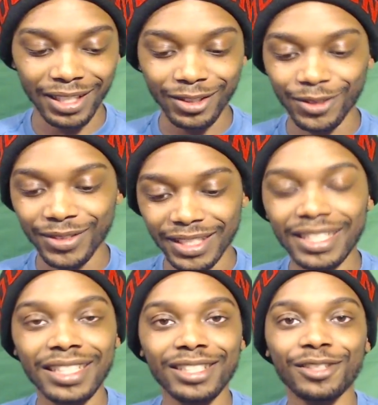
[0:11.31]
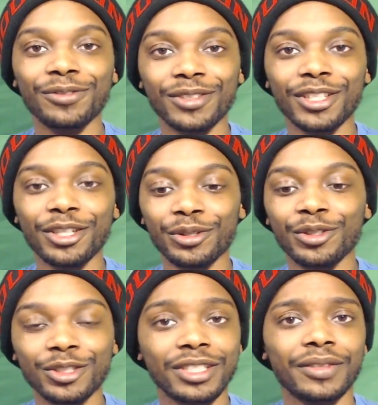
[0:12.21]
I love seeing different
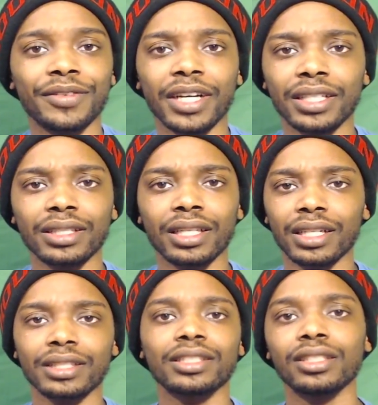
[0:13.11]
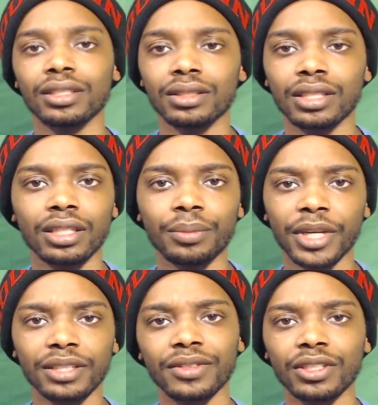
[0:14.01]
heroes. Like I said in
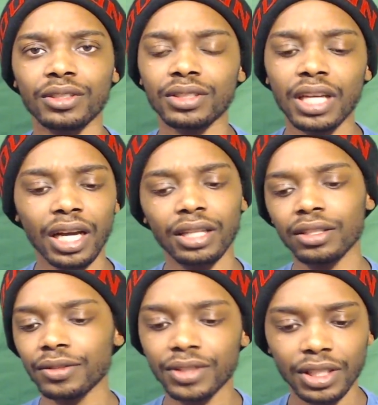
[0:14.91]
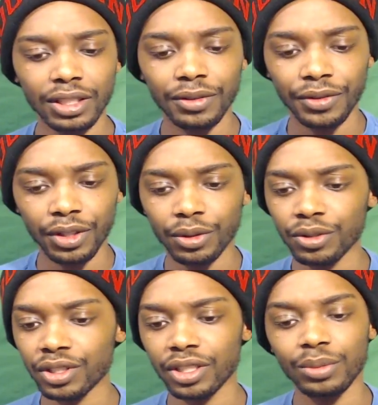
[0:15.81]
past videos, I love seeing different
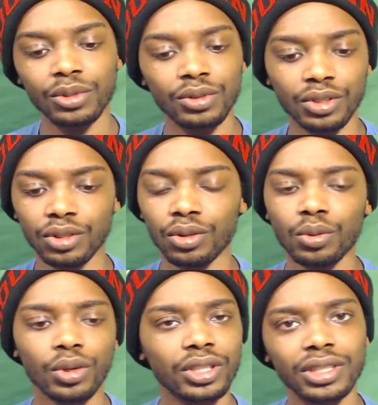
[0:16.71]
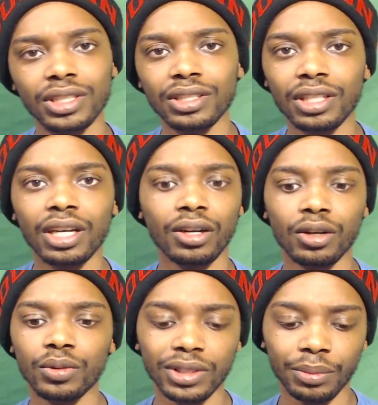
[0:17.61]
heroes and them using their quirks, and it's not
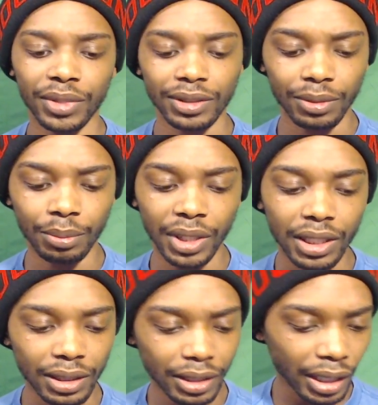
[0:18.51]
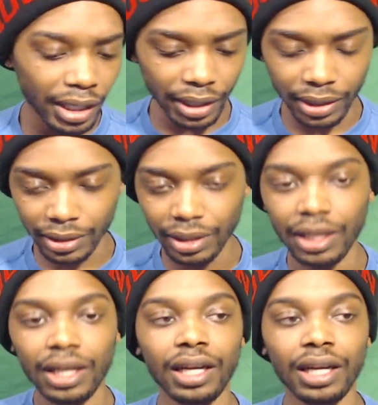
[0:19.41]
always about the main cast.